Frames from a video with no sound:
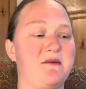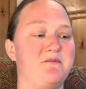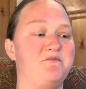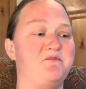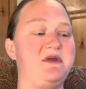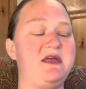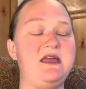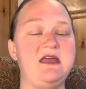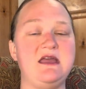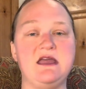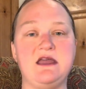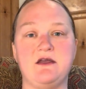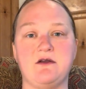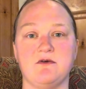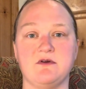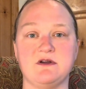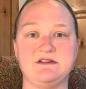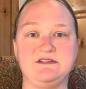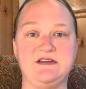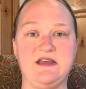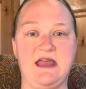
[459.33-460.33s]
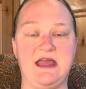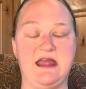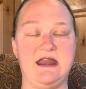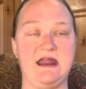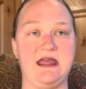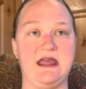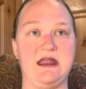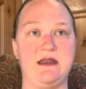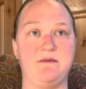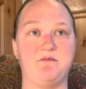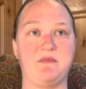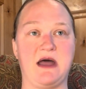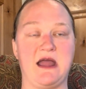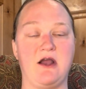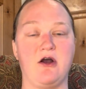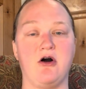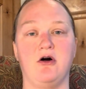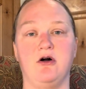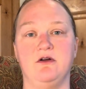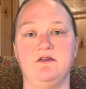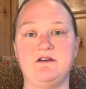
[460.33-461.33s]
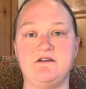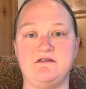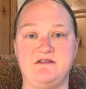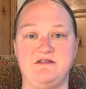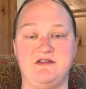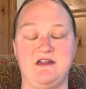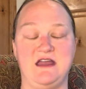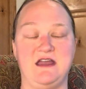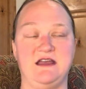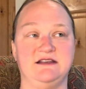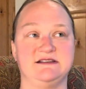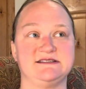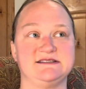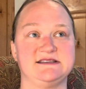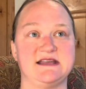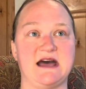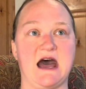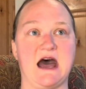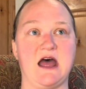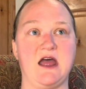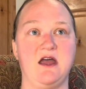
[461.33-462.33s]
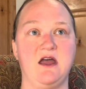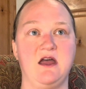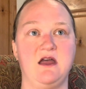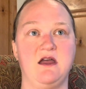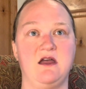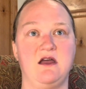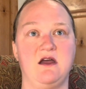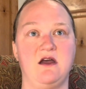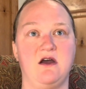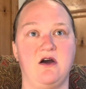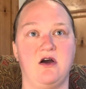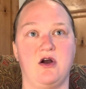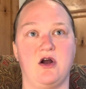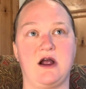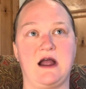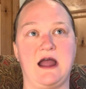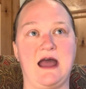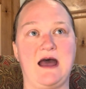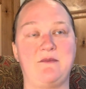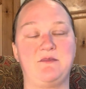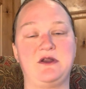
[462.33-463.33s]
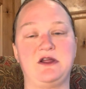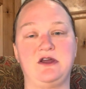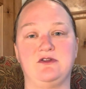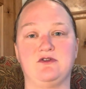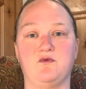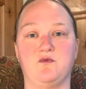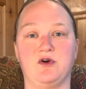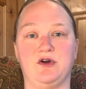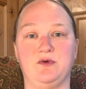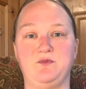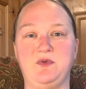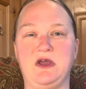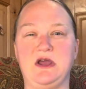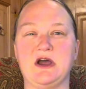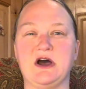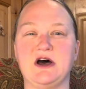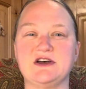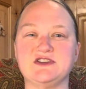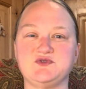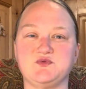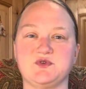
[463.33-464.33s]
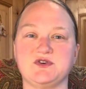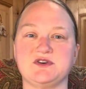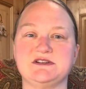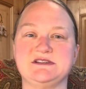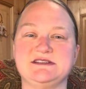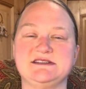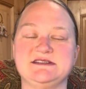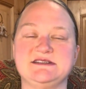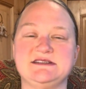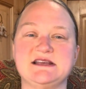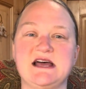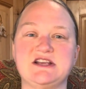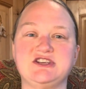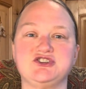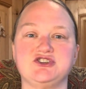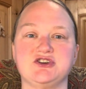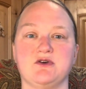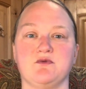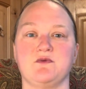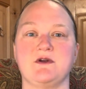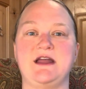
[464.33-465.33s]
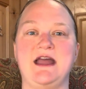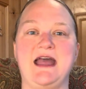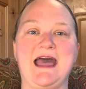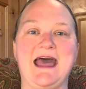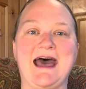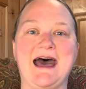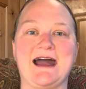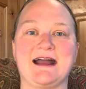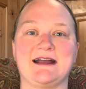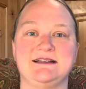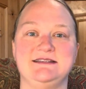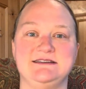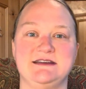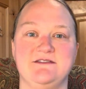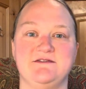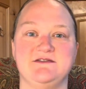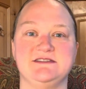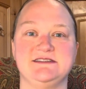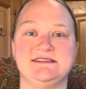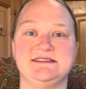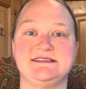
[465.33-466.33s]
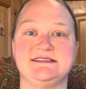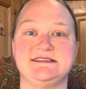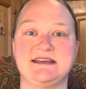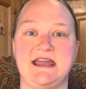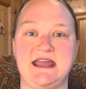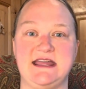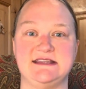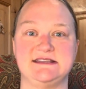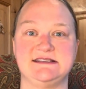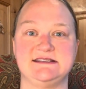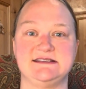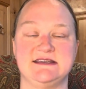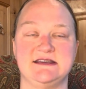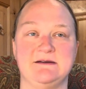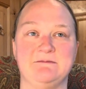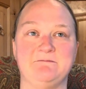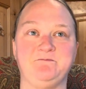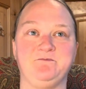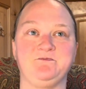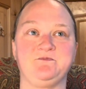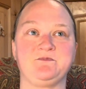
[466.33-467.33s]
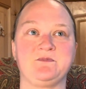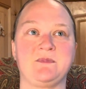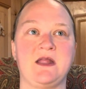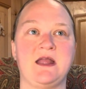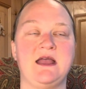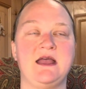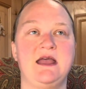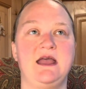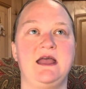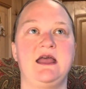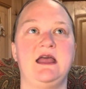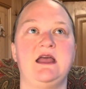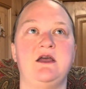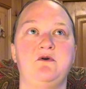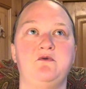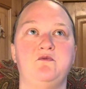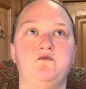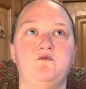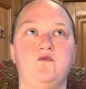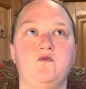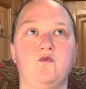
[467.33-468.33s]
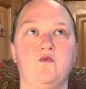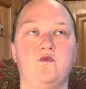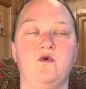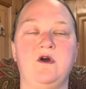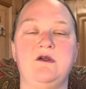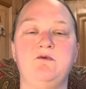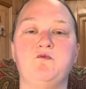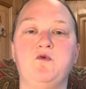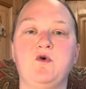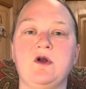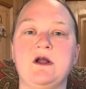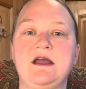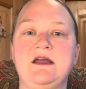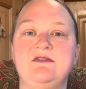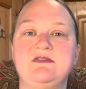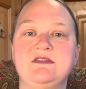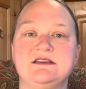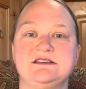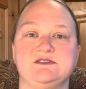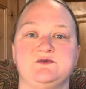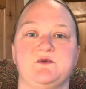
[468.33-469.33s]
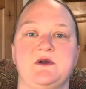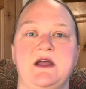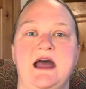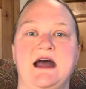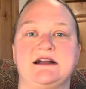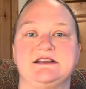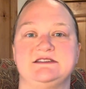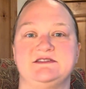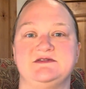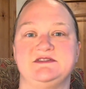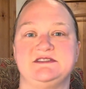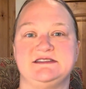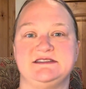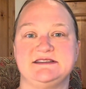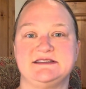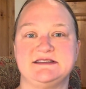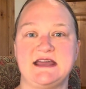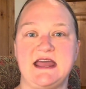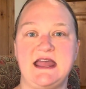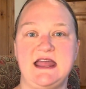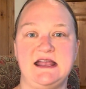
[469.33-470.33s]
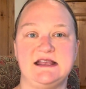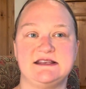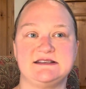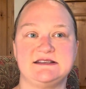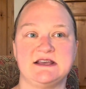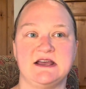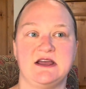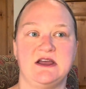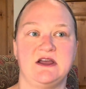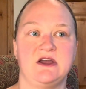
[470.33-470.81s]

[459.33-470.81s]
be irritated by all the things that are happening in the world, because we're in such a reactive state. And when we're in this reactive state,